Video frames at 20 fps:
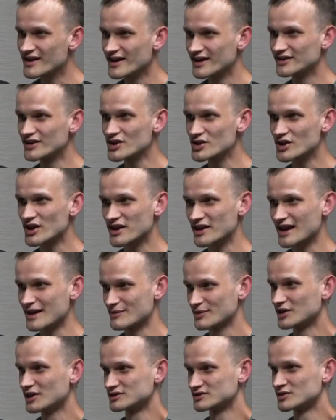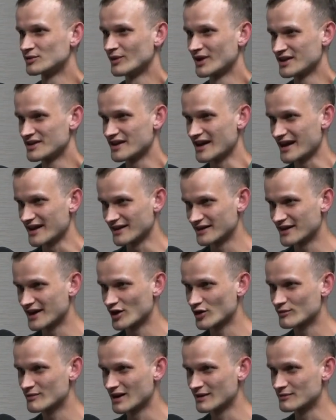And this just happened all in one day. And I
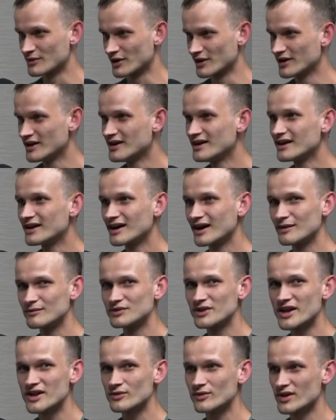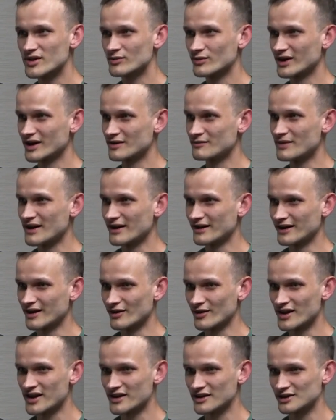remember this was when
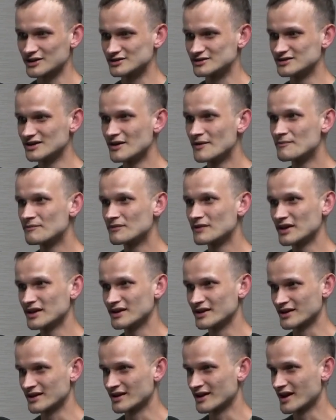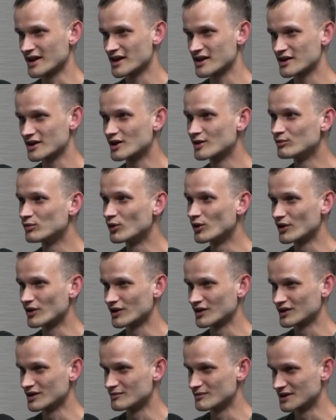I was still in
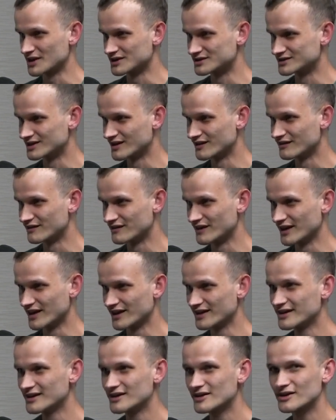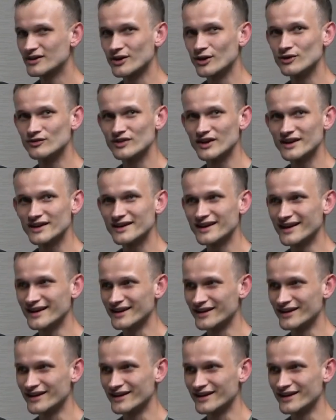Singapore in the middle of COVID.